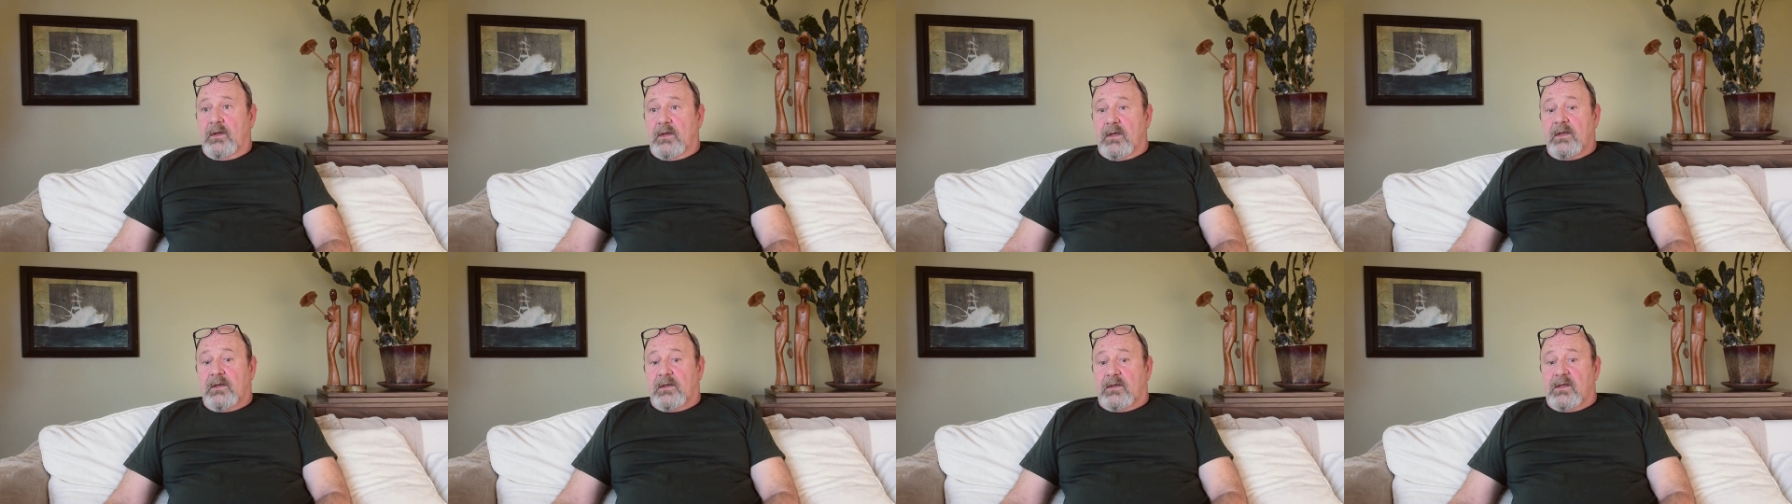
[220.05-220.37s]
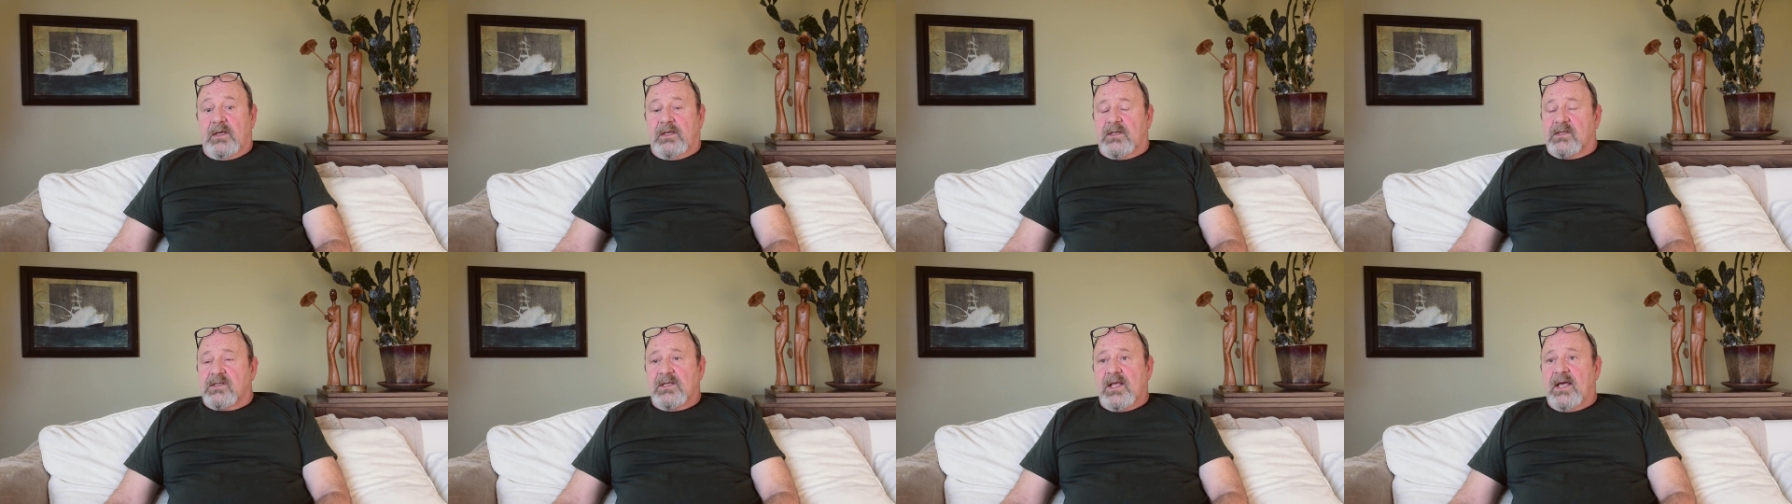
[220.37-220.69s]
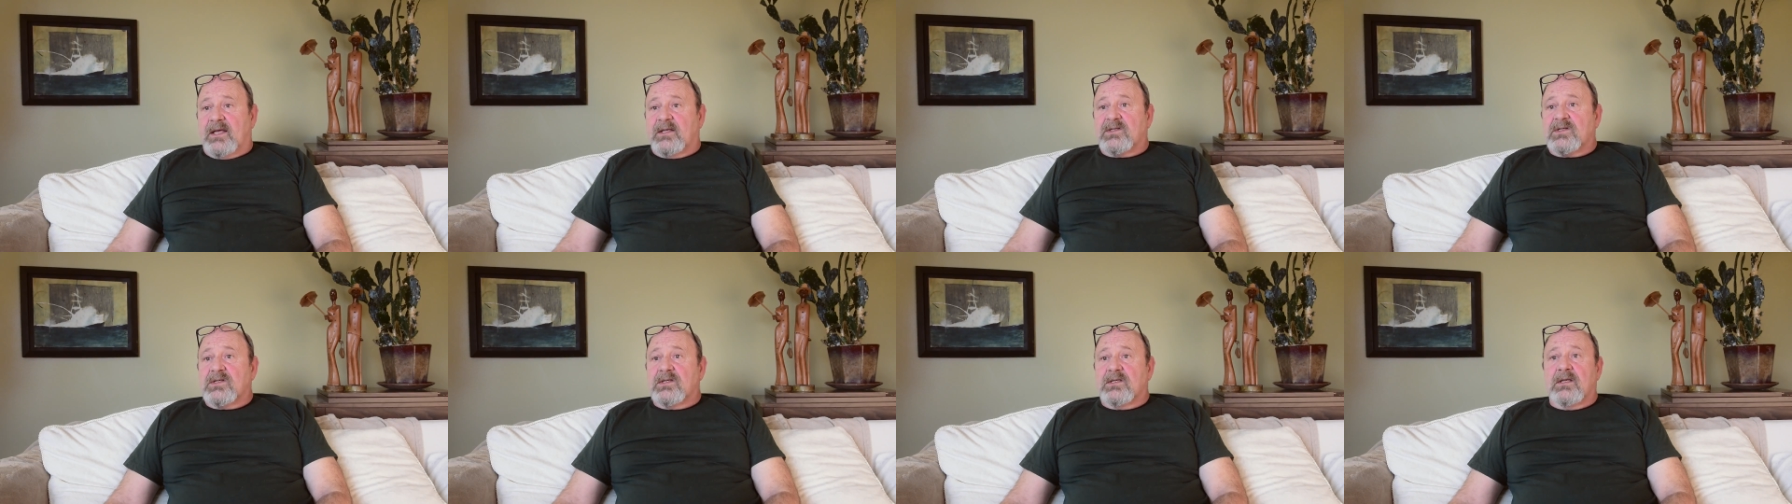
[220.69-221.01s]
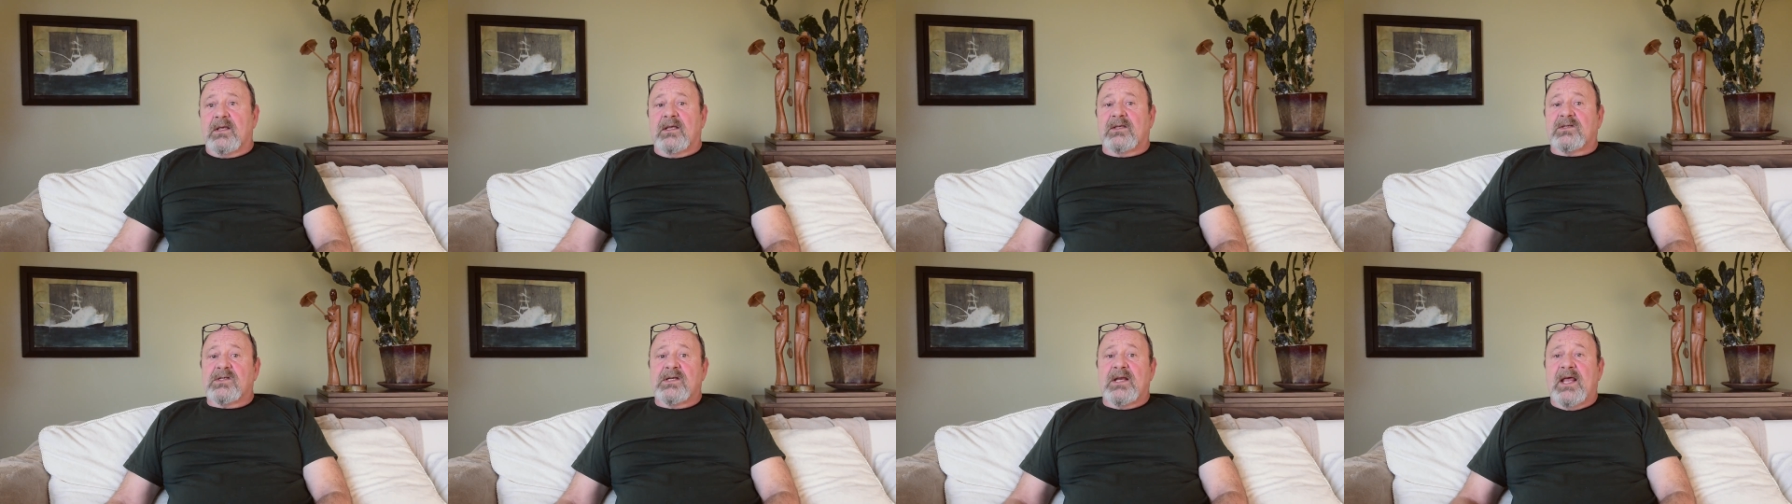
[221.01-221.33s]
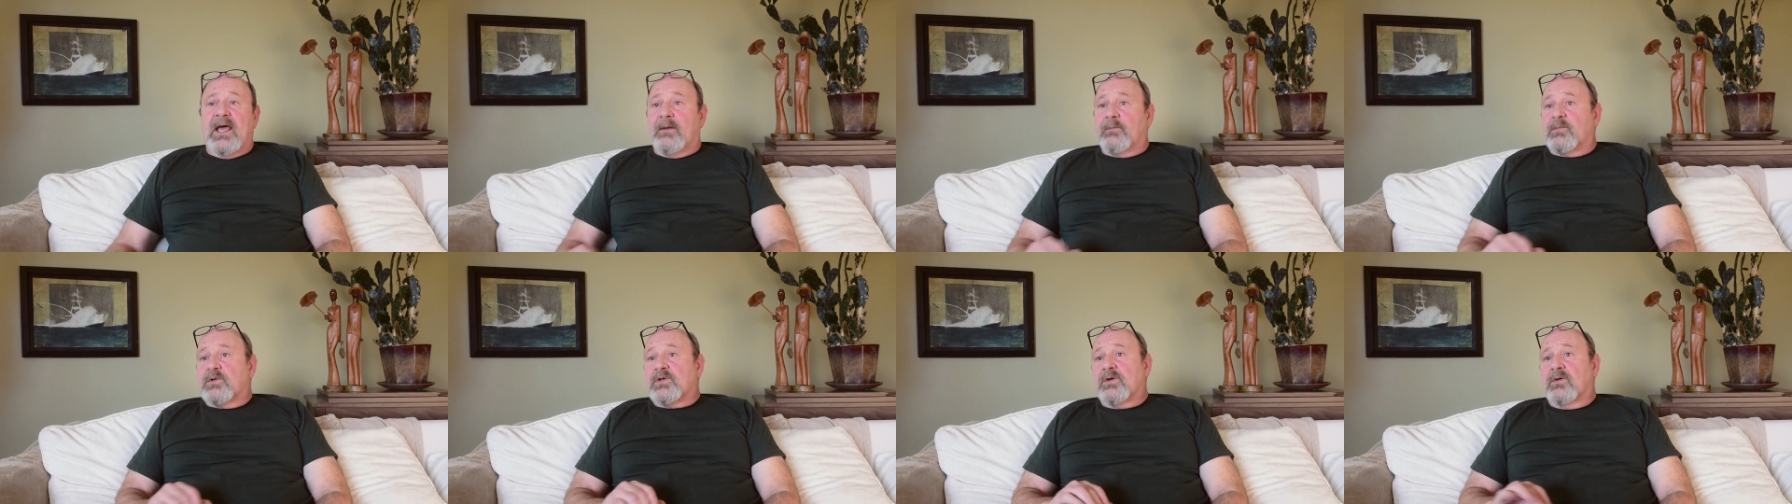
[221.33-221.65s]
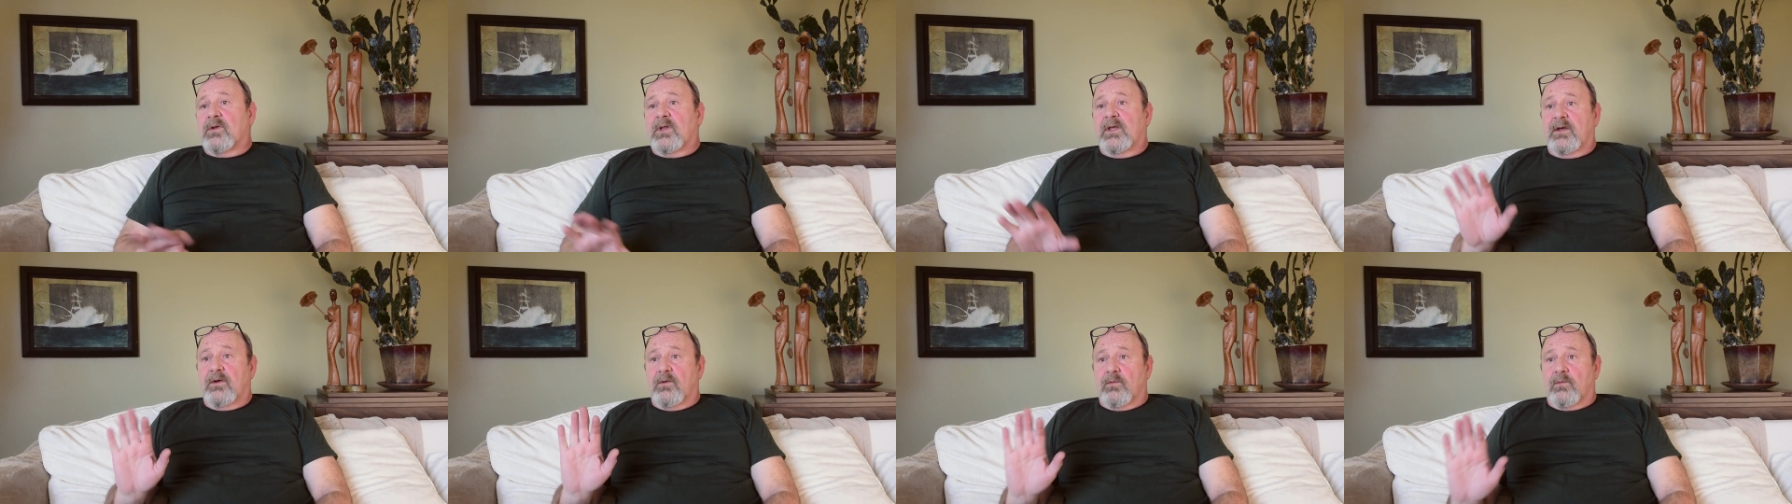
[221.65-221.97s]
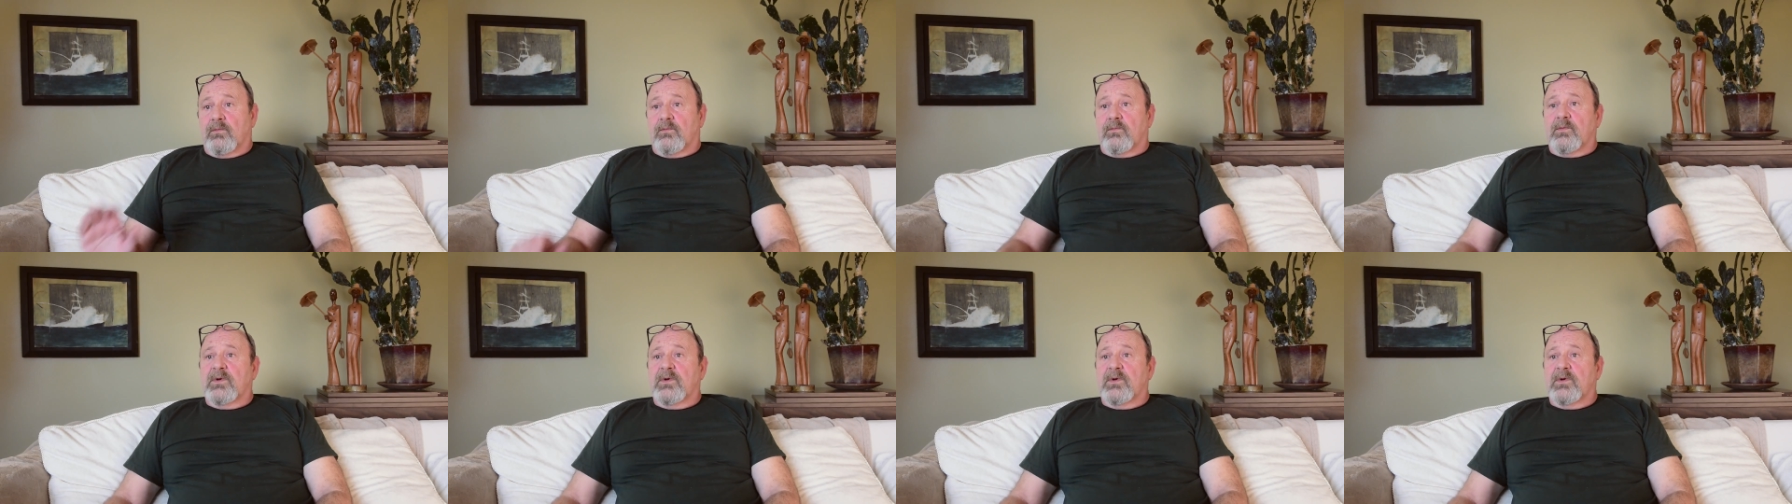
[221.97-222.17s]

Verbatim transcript: It, it's that's that's an absolutely